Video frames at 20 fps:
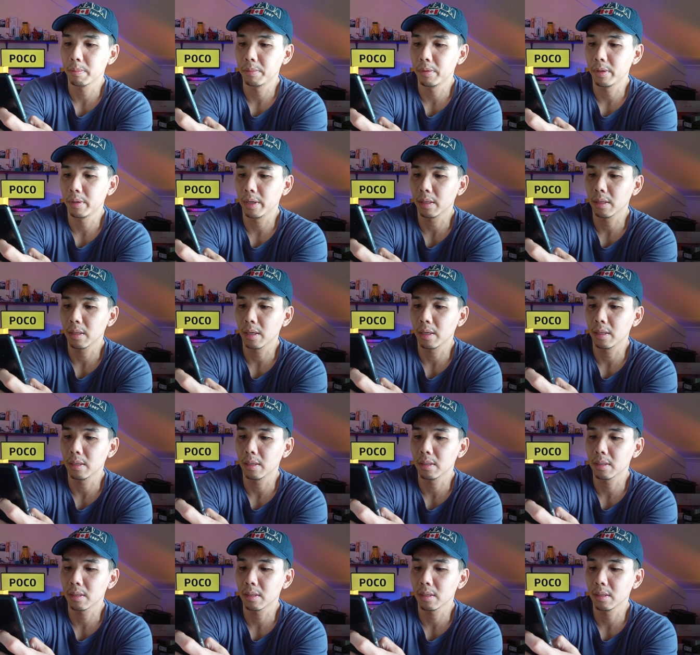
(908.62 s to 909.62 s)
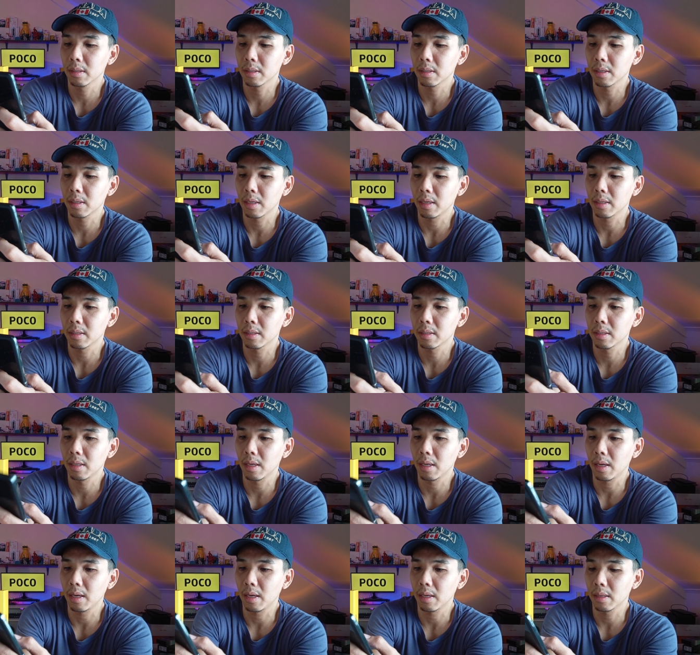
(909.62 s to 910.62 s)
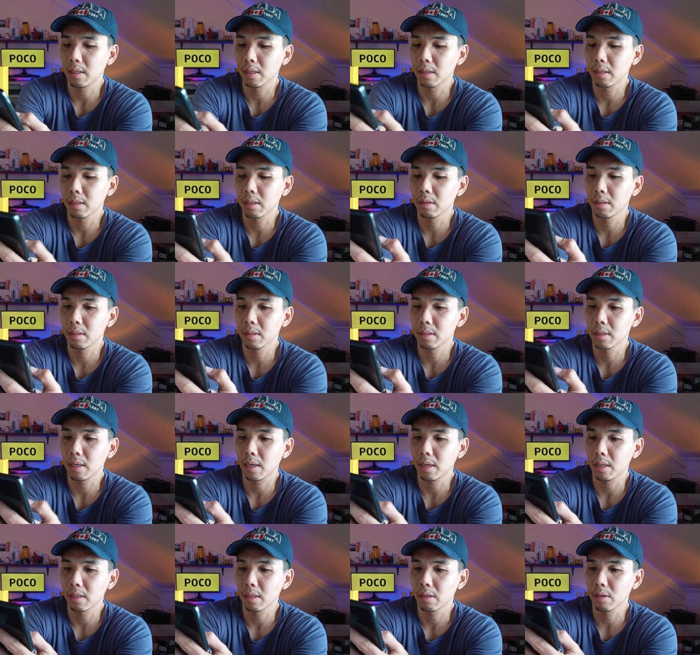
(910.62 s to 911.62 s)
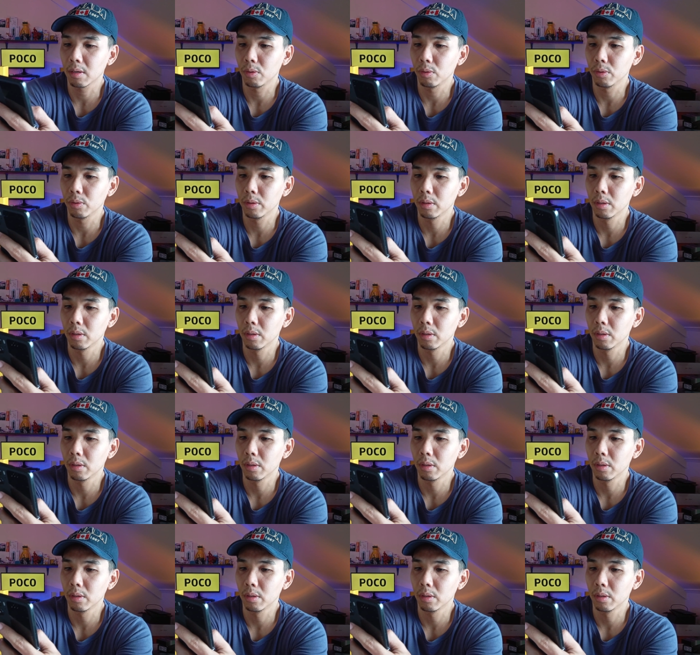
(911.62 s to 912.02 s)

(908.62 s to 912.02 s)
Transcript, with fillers: print and it still says that it couldn't scan the code.